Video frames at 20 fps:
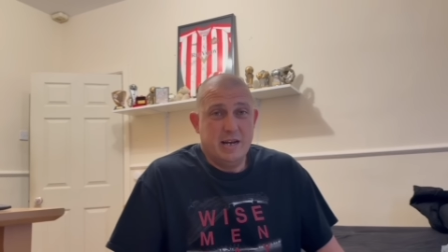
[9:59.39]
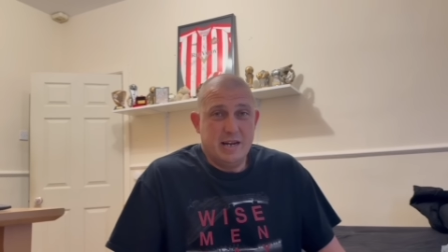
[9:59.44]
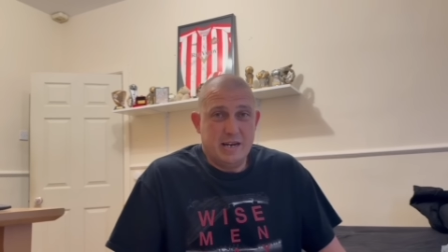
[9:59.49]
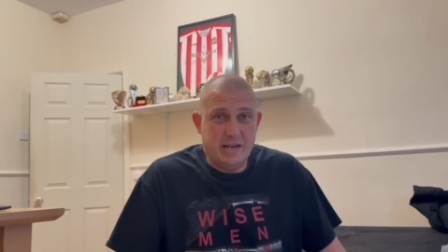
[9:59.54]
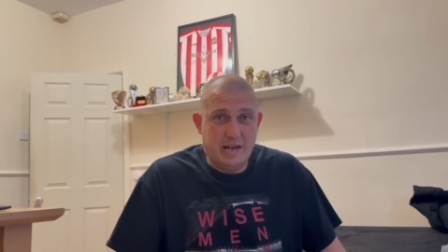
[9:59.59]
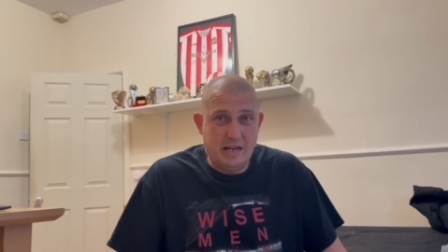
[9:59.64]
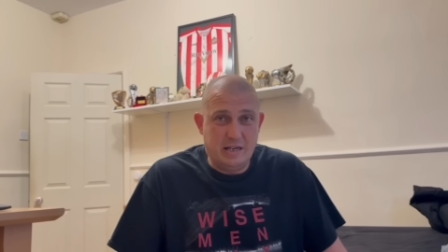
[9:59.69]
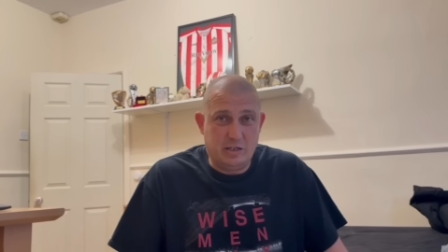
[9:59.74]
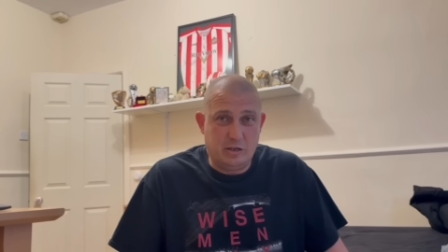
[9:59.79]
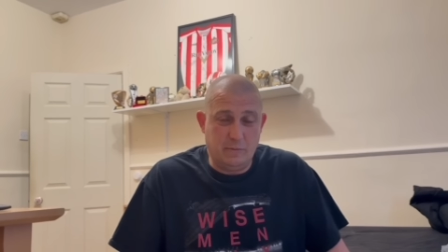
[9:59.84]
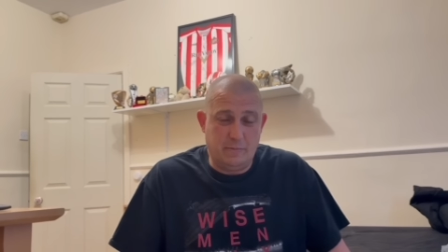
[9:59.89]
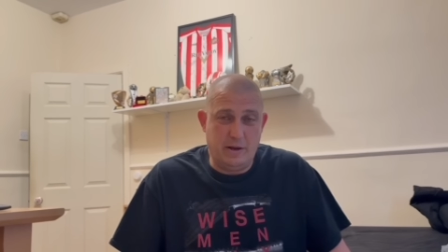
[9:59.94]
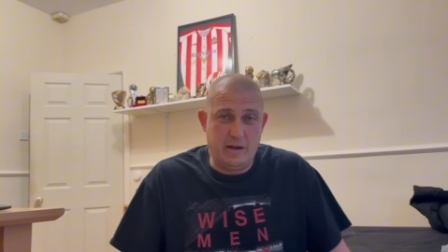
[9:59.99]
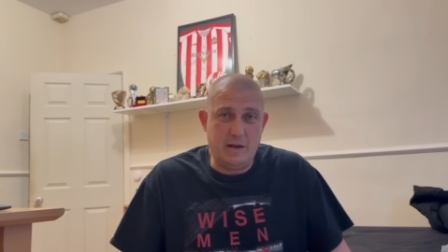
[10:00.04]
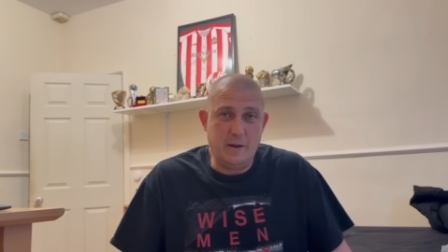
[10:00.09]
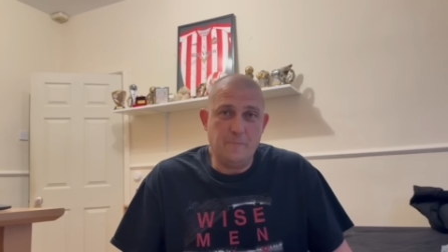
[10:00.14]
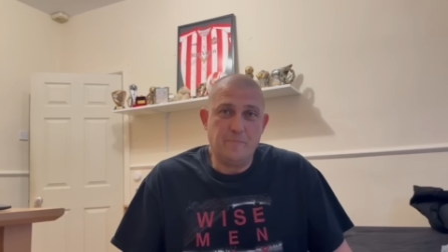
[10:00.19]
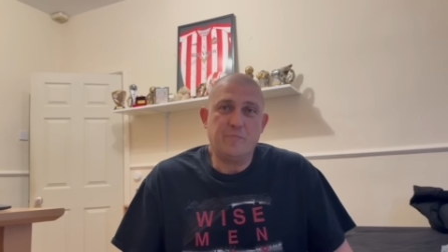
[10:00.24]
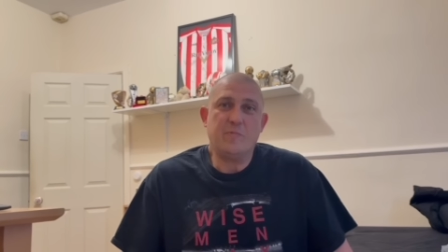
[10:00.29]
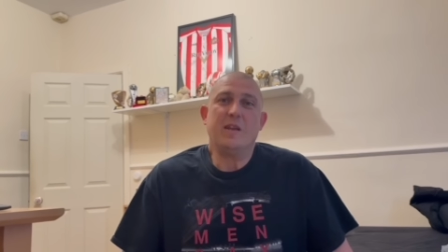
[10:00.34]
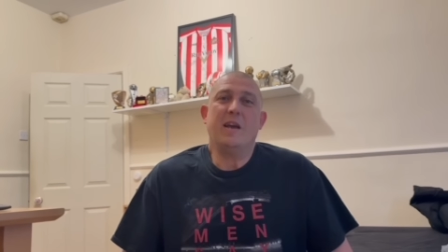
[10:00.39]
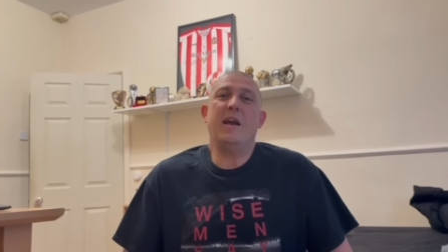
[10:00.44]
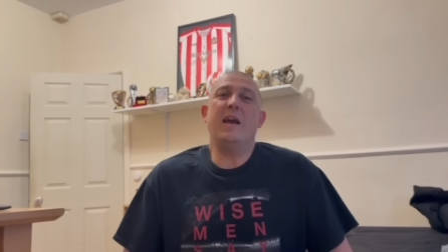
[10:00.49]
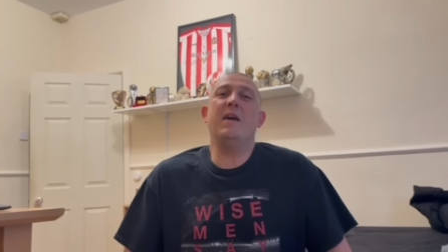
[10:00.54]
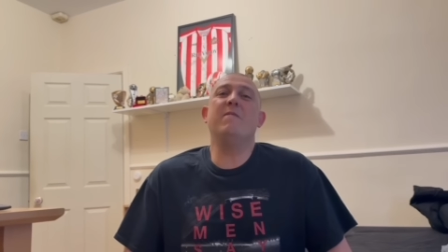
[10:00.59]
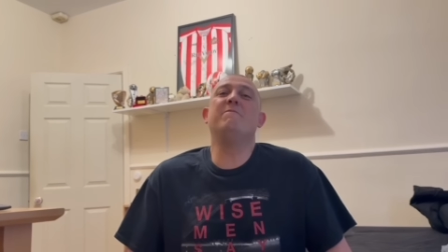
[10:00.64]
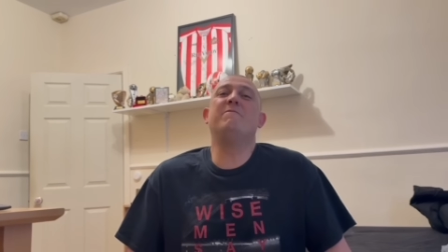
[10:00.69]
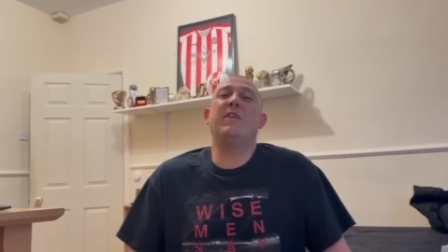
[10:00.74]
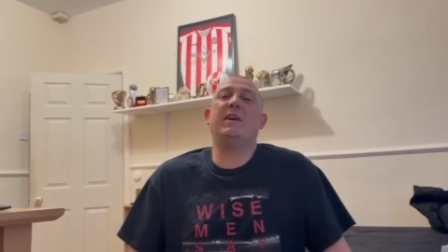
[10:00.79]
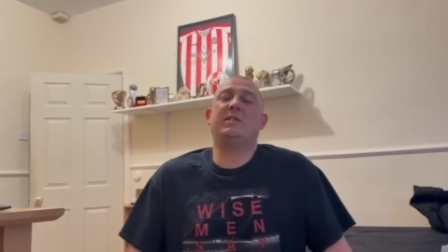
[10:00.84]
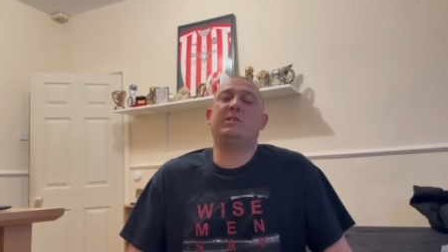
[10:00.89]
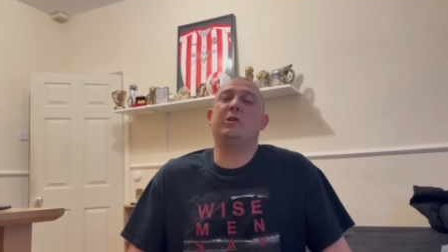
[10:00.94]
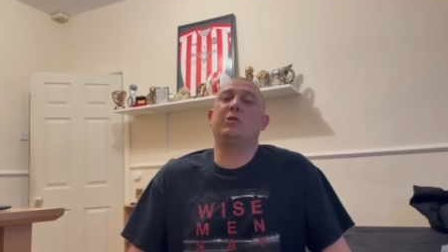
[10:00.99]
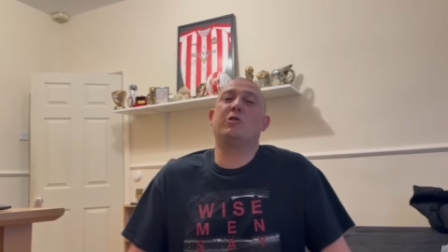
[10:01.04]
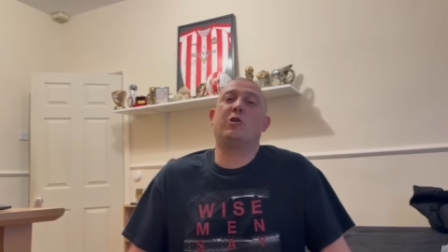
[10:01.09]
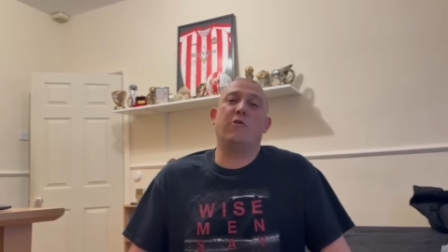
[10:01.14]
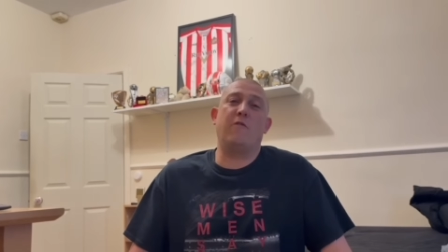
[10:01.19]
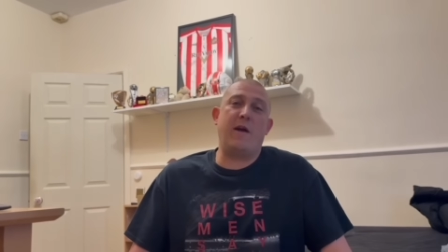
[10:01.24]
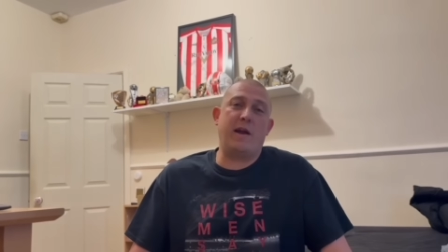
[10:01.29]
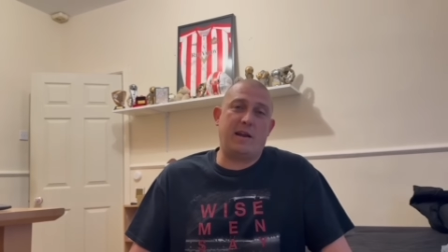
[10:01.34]
needs to be invested
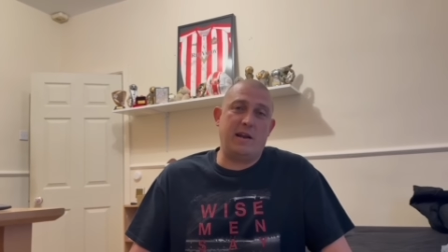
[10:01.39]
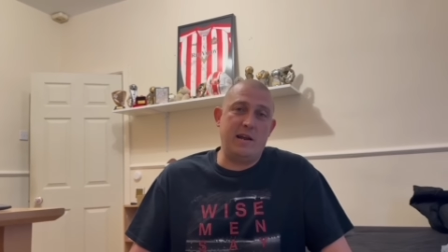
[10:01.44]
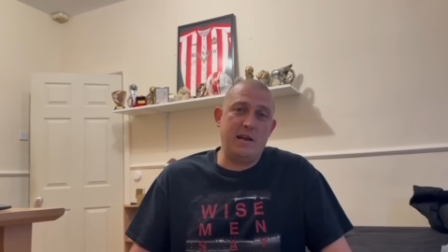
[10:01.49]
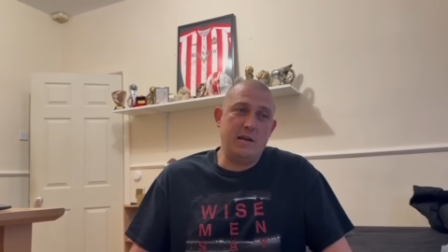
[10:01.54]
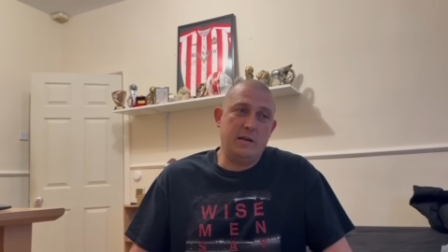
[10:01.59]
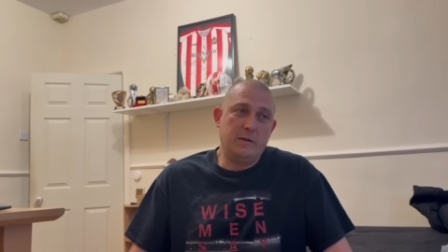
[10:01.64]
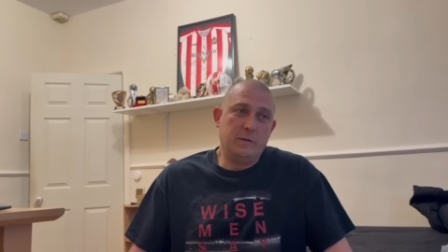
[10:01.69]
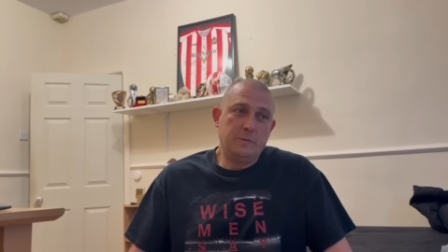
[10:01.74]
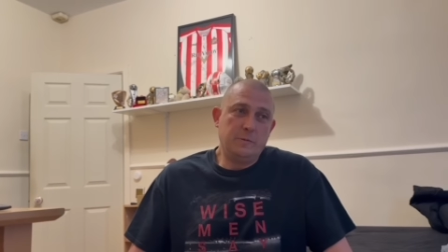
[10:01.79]
correctly.